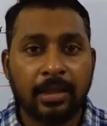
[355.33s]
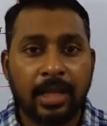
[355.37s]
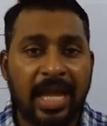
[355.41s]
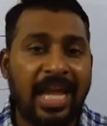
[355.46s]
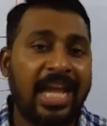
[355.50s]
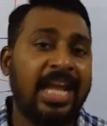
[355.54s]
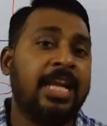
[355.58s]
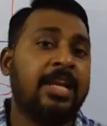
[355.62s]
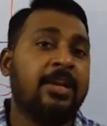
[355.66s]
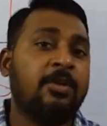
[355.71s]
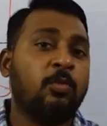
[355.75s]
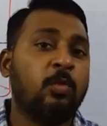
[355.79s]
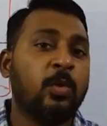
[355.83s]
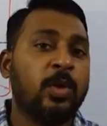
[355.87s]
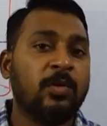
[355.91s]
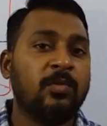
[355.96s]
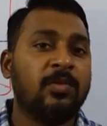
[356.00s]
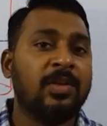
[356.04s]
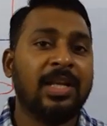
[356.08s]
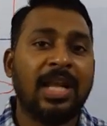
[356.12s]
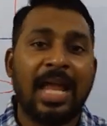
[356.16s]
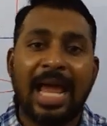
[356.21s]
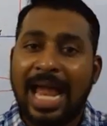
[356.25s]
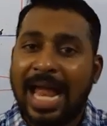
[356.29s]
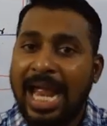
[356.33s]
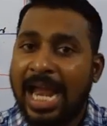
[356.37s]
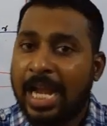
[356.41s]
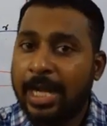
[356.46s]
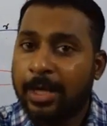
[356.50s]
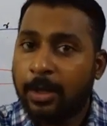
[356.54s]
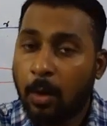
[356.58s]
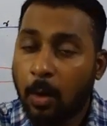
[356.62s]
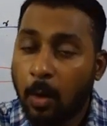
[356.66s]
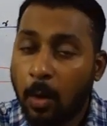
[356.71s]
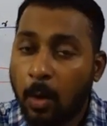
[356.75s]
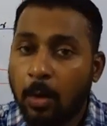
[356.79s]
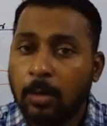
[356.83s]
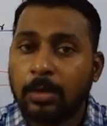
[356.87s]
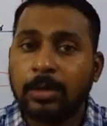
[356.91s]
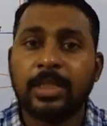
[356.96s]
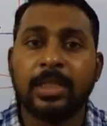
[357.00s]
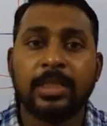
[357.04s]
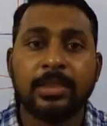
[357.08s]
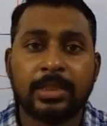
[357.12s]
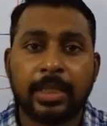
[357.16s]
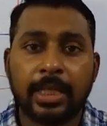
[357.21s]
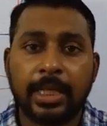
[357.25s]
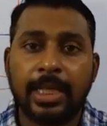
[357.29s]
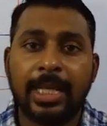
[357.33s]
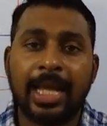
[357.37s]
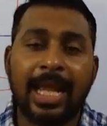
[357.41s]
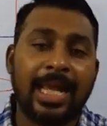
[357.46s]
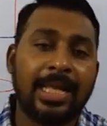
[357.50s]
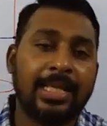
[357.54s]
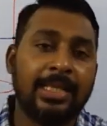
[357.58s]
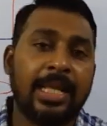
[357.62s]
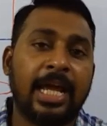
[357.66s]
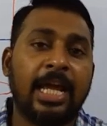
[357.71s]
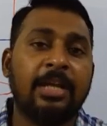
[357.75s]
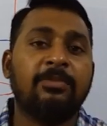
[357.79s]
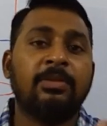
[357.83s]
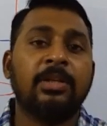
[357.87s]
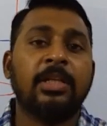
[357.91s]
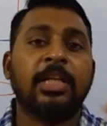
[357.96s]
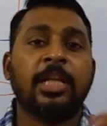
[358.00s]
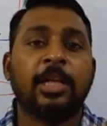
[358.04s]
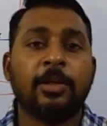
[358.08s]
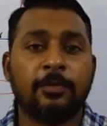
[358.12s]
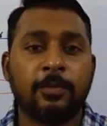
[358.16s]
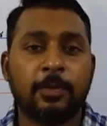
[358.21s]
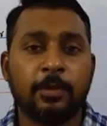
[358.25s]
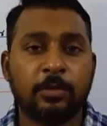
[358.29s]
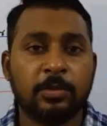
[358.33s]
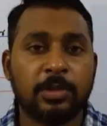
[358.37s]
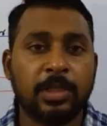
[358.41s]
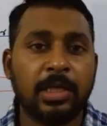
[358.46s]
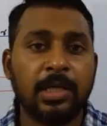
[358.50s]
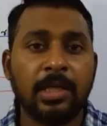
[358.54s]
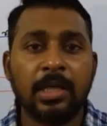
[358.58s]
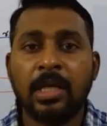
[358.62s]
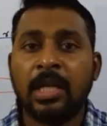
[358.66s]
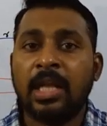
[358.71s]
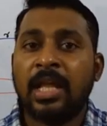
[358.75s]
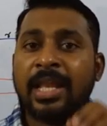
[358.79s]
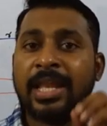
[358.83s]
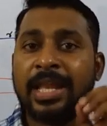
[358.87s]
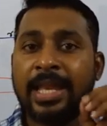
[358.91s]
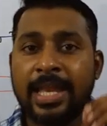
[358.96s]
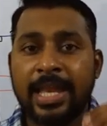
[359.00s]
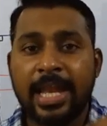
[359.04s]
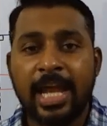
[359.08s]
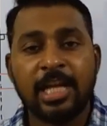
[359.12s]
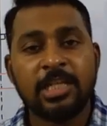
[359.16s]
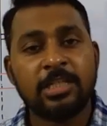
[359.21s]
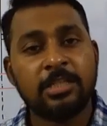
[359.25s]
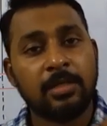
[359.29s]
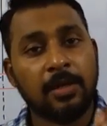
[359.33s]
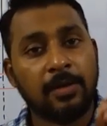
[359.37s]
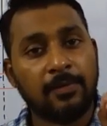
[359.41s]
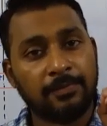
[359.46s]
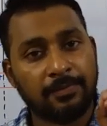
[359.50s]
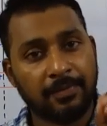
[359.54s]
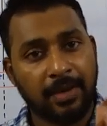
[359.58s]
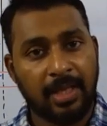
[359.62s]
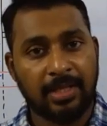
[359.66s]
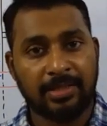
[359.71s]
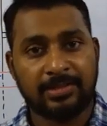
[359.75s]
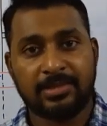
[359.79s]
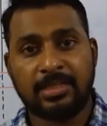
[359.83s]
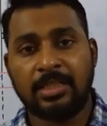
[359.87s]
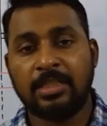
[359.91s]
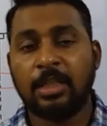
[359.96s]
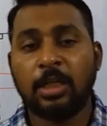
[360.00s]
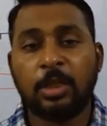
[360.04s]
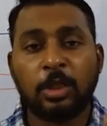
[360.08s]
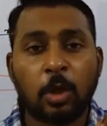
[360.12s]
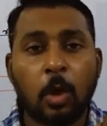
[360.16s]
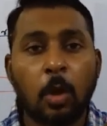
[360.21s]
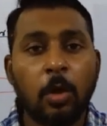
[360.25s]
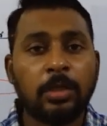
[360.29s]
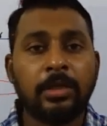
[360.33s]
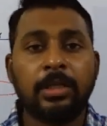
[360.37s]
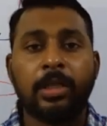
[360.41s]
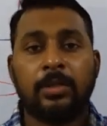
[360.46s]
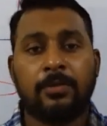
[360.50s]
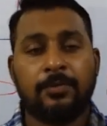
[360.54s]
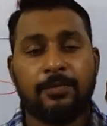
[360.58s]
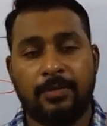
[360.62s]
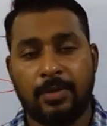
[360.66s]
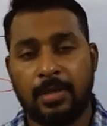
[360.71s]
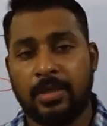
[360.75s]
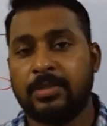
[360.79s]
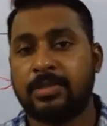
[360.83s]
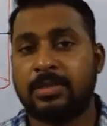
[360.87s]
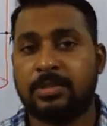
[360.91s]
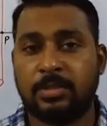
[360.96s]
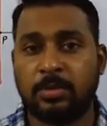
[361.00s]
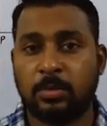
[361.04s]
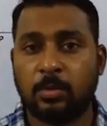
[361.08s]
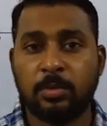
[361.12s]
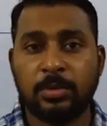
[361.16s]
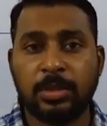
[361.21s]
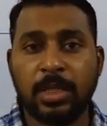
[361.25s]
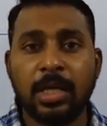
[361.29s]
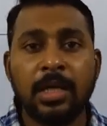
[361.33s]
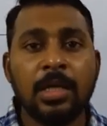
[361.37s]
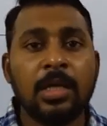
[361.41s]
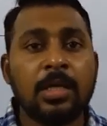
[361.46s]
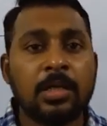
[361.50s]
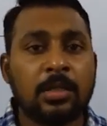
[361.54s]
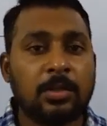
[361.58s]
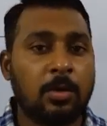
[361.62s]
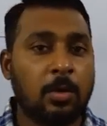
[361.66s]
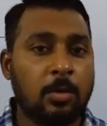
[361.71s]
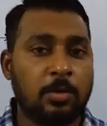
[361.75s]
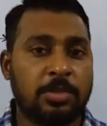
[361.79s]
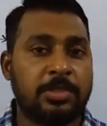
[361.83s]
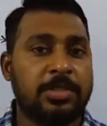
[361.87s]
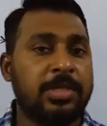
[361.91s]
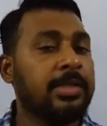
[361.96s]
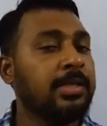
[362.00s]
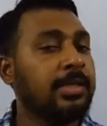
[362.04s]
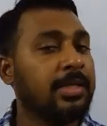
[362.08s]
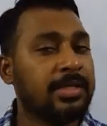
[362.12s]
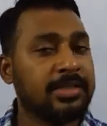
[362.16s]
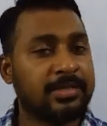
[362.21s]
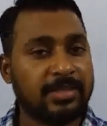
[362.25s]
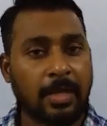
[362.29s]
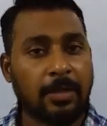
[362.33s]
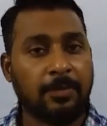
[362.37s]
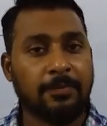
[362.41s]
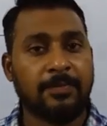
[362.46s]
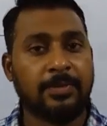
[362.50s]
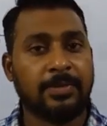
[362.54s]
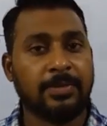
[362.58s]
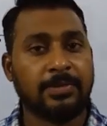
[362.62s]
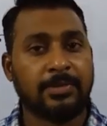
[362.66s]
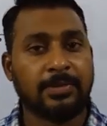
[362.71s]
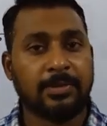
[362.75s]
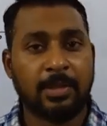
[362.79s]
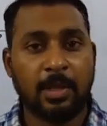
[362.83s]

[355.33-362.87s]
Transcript: and we will add all the three, and that will give you the net flux, the total flux through the Gaussian surface.